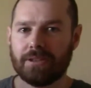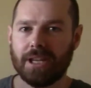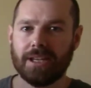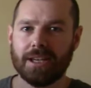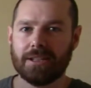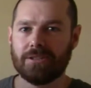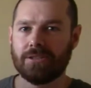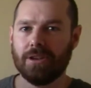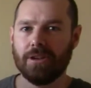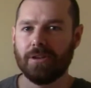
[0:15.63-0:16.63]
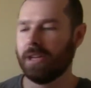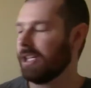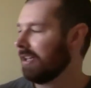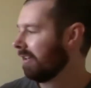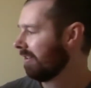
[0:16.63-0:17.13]
Okay guys, so
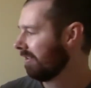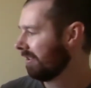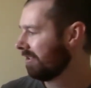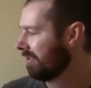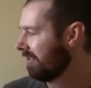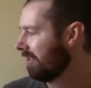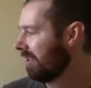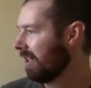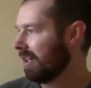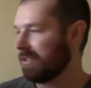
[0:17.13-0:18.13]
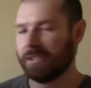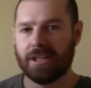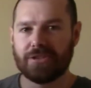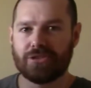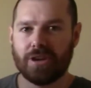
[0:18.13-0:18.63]
this is the uh,
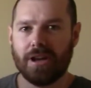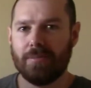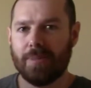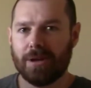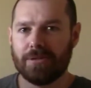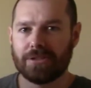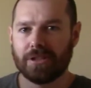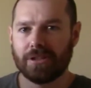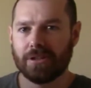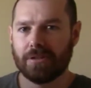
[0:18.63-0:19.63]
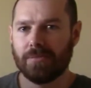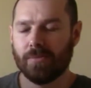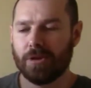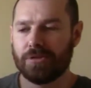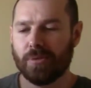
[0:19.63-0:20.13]
Celestron PowerSeeker
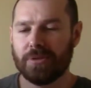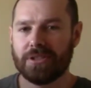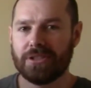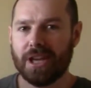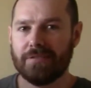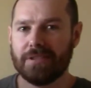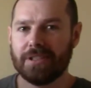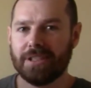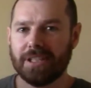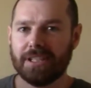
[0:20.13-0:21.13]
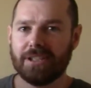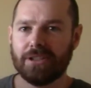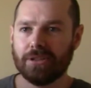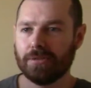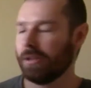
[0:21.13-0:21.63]
127
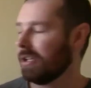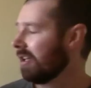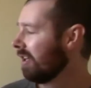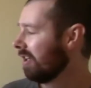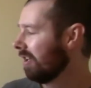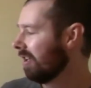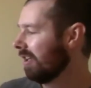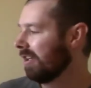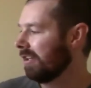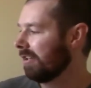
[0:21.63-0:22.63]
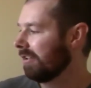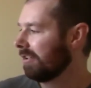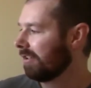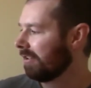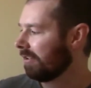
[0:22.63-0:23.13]
EQ and
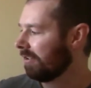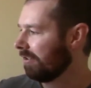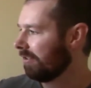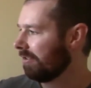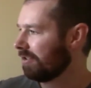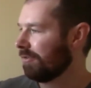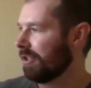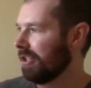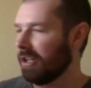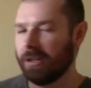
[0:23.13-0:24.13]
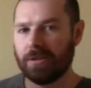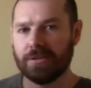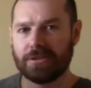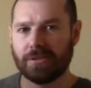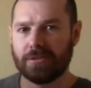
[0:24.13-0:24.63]
this video
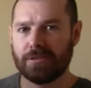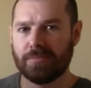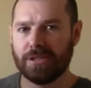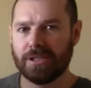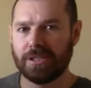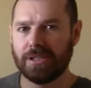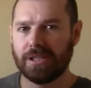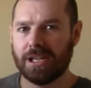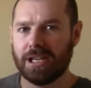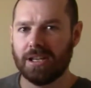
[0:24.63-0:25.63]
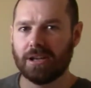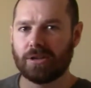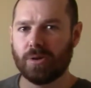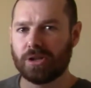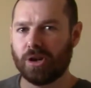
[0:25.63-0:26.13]
is going to be a
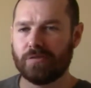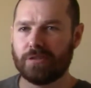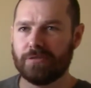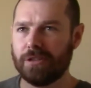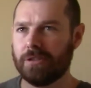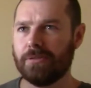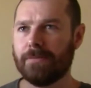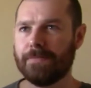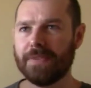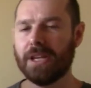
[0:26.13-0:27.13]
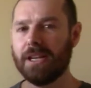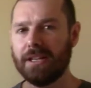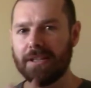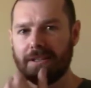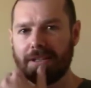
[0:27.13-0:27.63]
quick overview
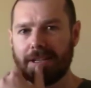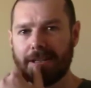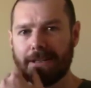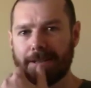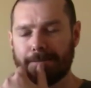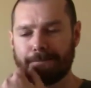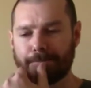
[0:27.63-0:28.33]
and, uh,